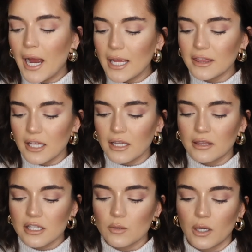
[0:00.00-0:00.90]
I think
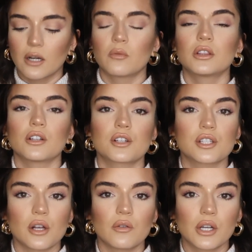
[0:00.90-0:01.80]
this sweater would look
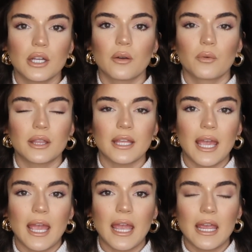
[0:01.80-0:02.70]
so good with
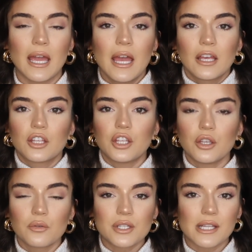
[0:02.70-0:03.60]
a
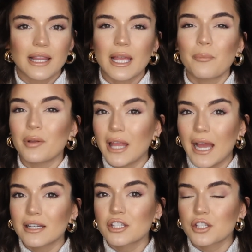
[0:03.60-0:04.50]
cute like
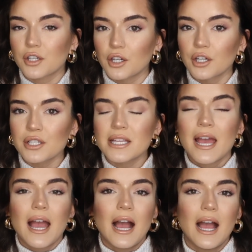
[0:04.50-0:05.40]
plaid skirt.
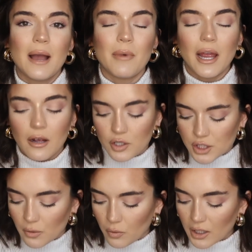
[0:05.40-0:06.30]
I
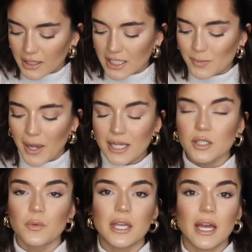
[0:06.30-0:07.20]
also wore it this
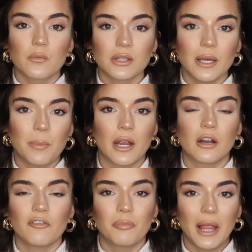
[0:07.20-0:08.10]
past weekend with a
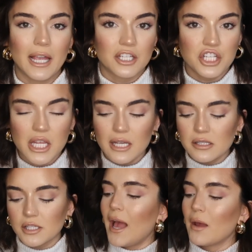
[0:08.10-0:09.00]
pair of black
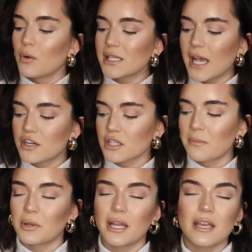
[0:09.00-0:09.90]
jeans. I was actually
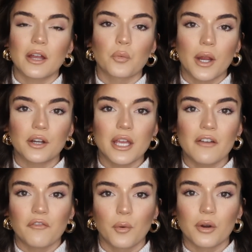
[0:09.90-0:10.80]
planning on wearing
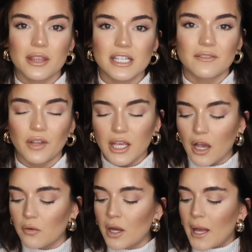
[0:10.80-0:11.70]
it for this
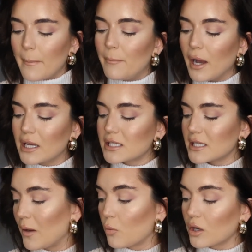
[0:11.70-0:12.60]
video, but
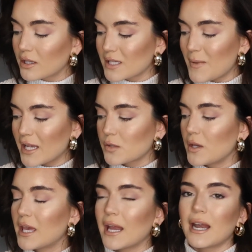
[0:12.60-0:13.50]
I wore it this past
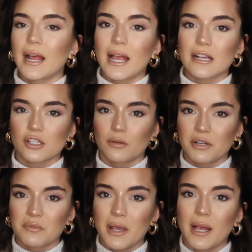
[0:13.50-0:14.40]
weekend and I got so
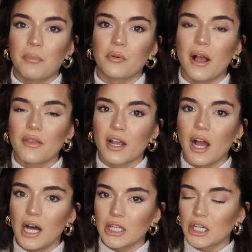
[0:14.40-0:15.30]
much makeup around the
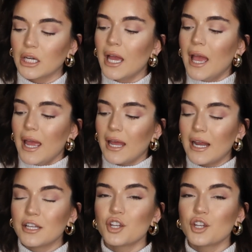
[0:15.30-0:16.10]
collar, and I